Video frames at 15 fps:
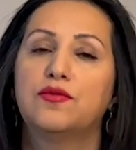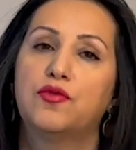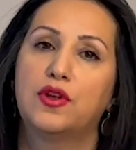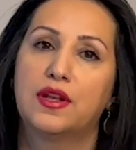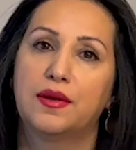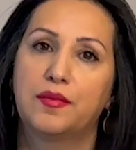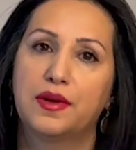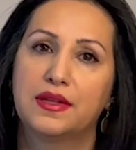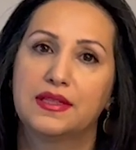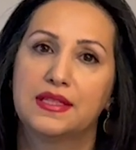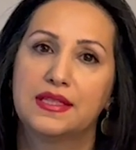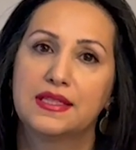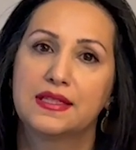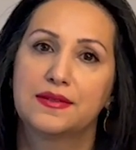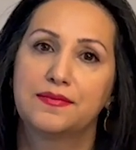
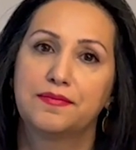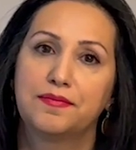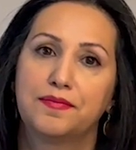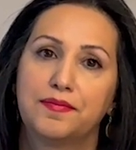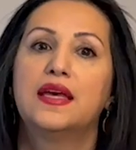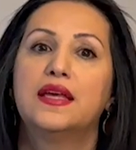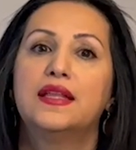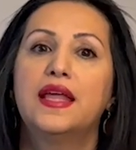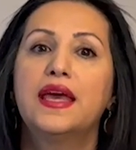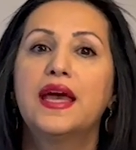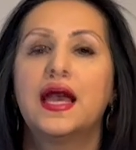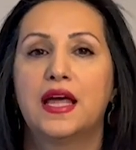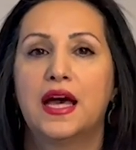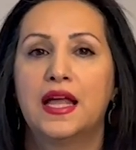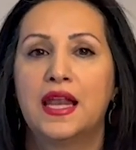vulnerabilities. They
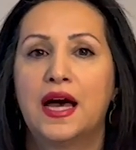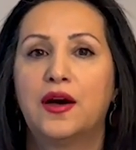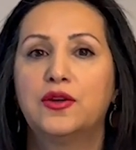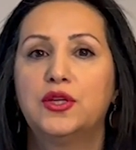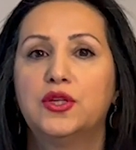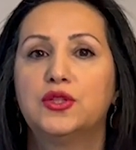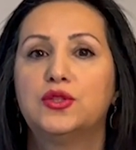allow you